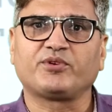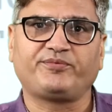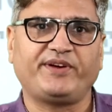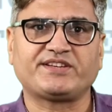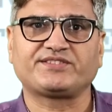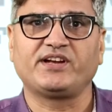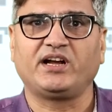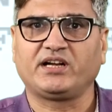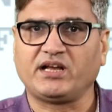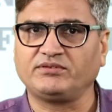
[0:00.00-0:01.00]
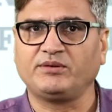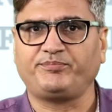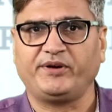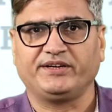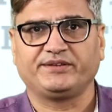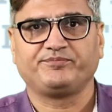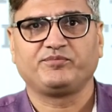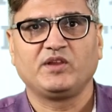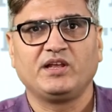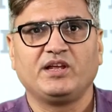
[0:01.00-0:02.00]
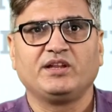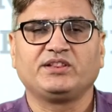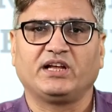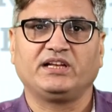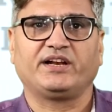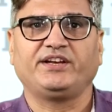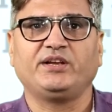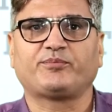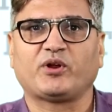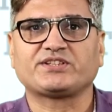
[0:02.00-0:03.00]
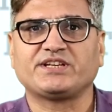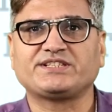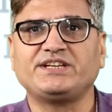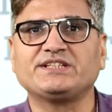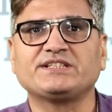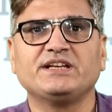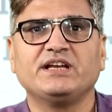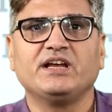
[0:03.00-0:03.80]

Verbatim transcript: professional development. The learning processes